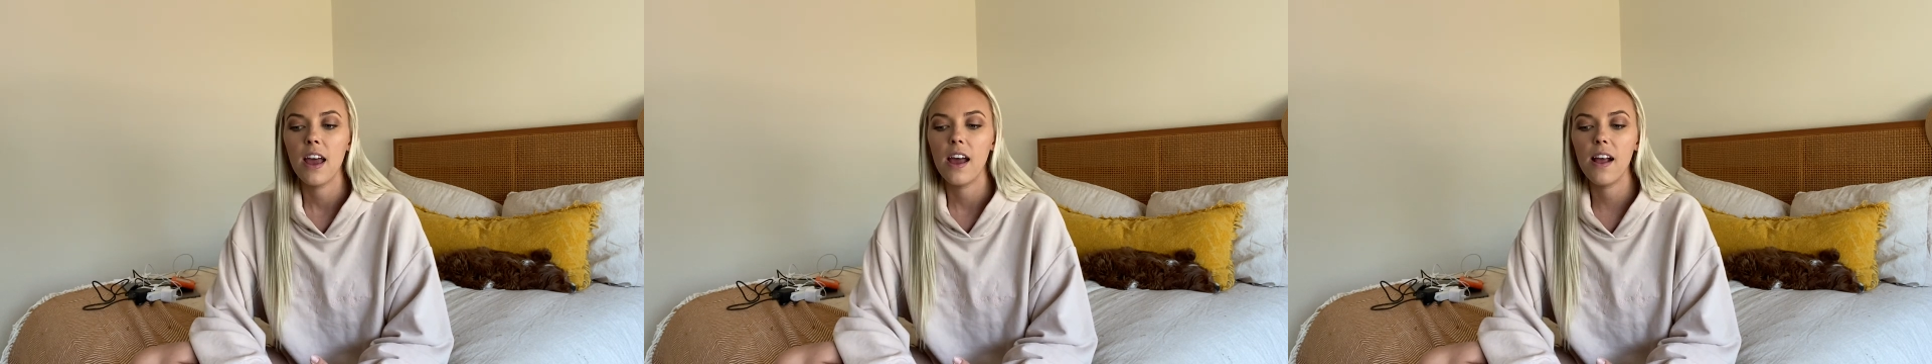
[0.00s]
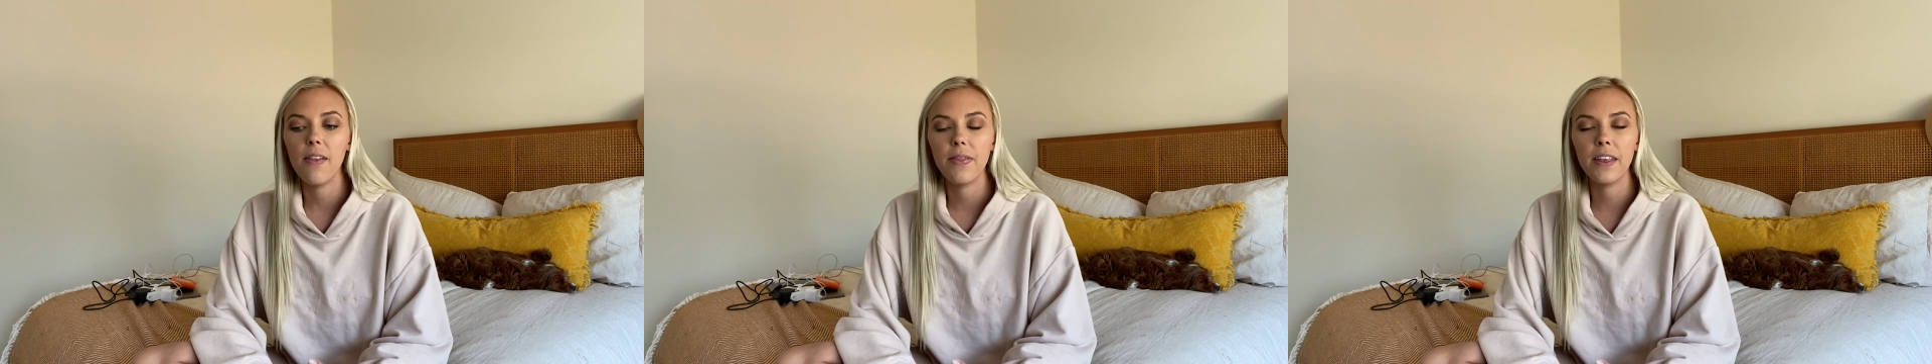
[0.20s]

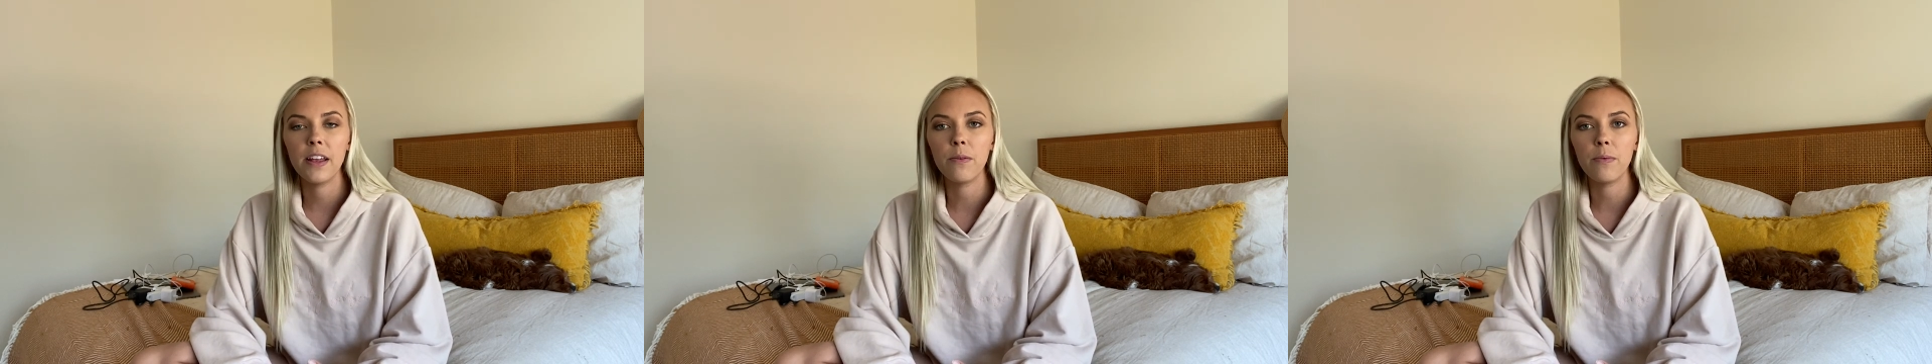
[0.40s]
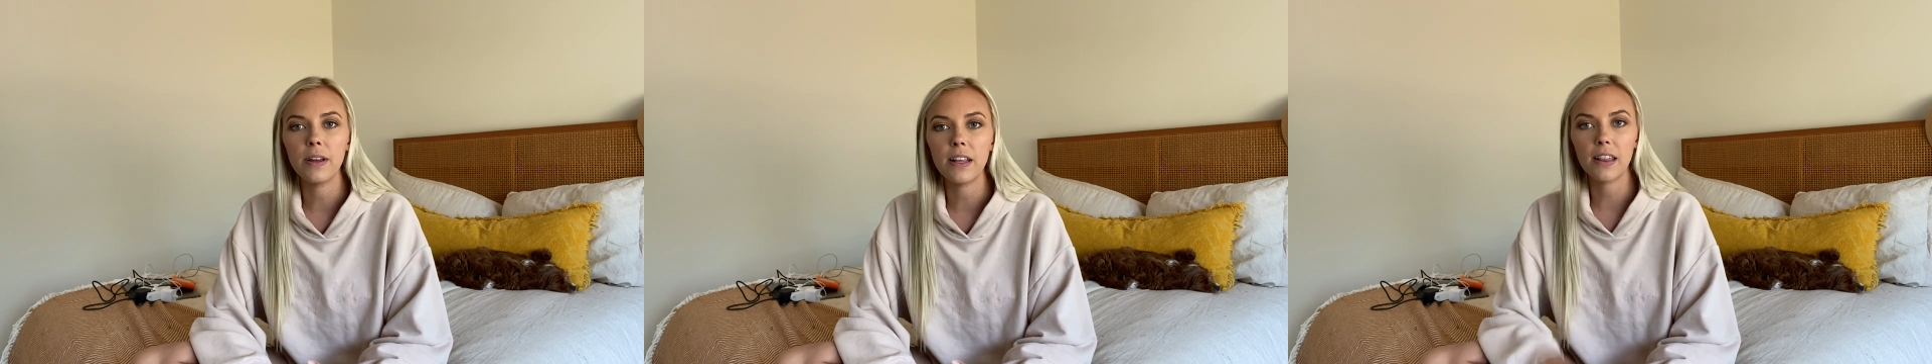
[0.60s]
And
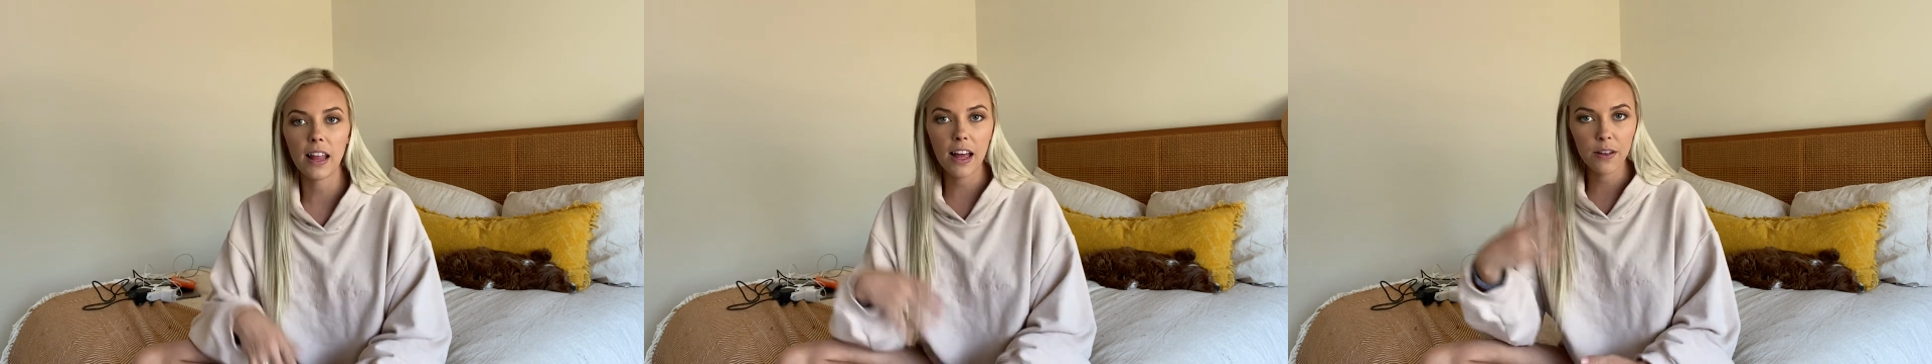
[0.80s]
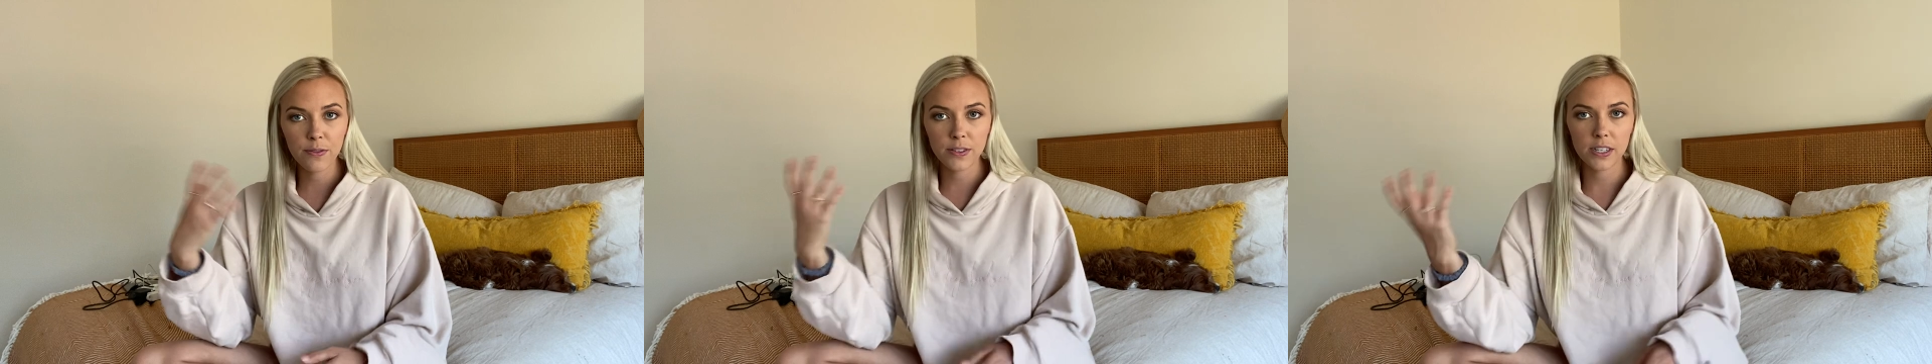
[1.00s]
then we
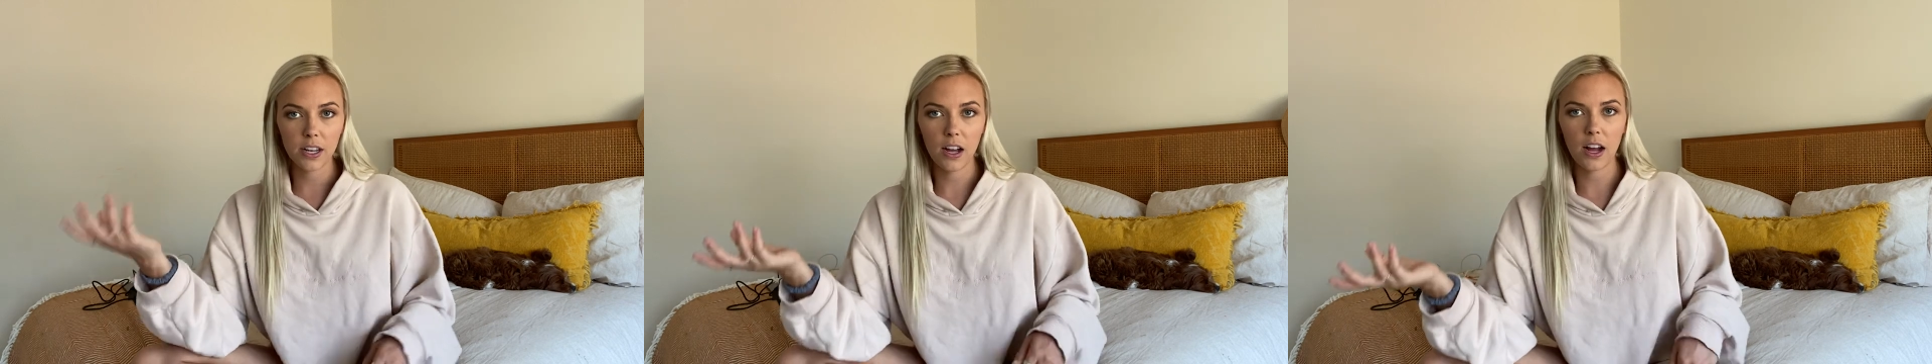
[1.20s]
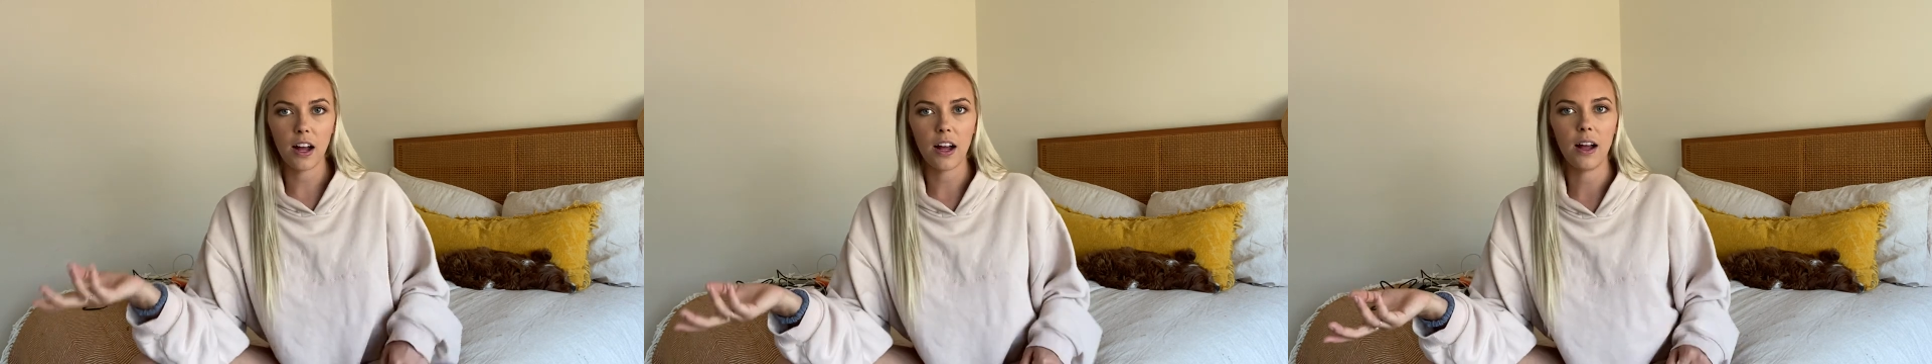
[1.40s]
left
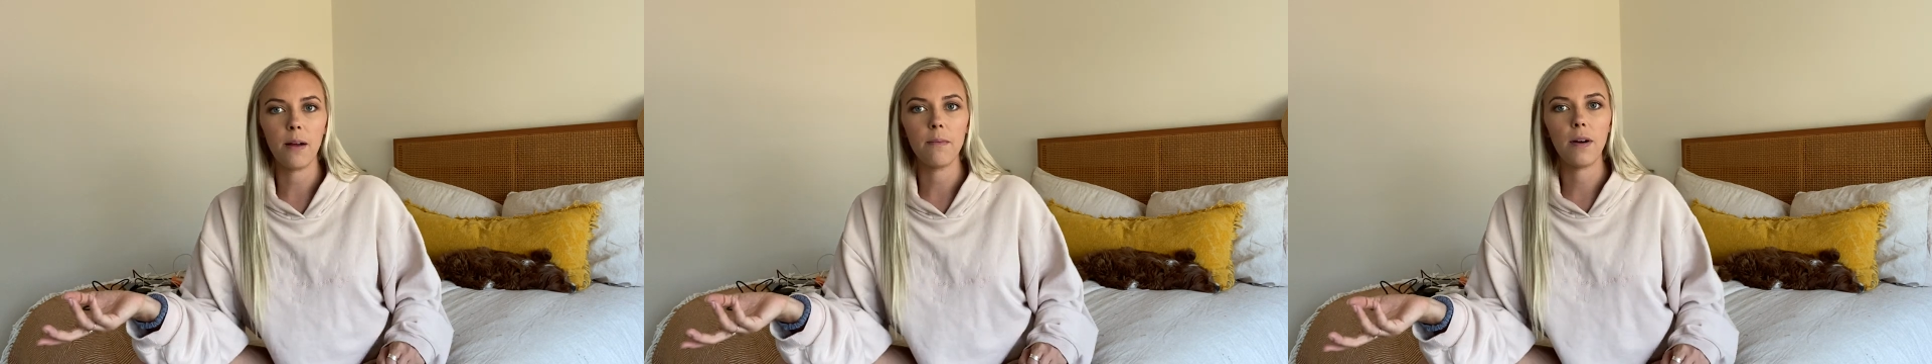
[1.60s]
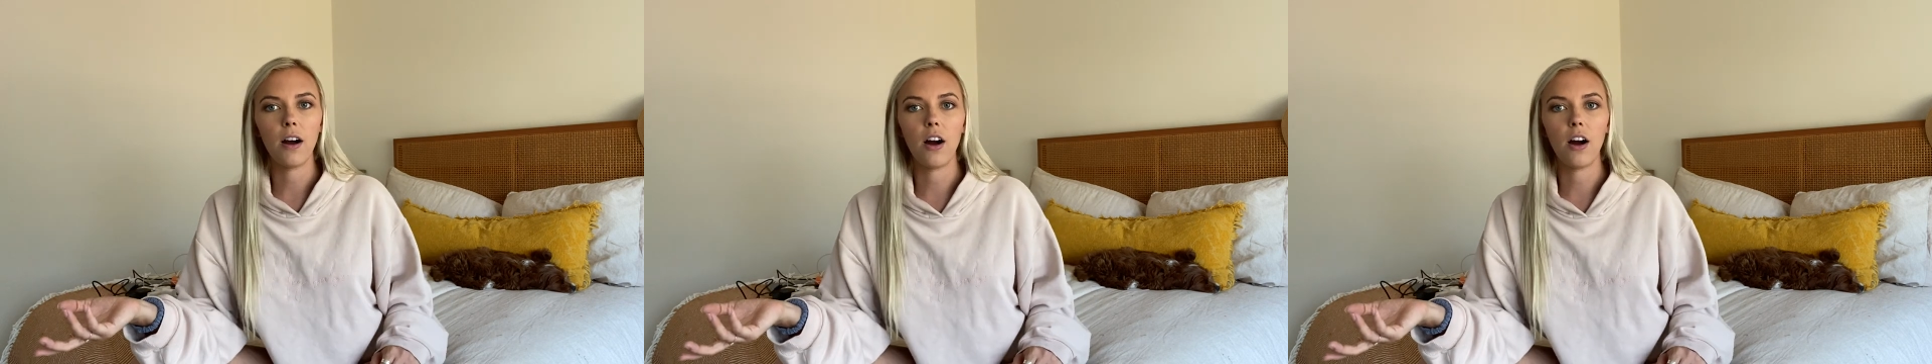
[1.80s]
um,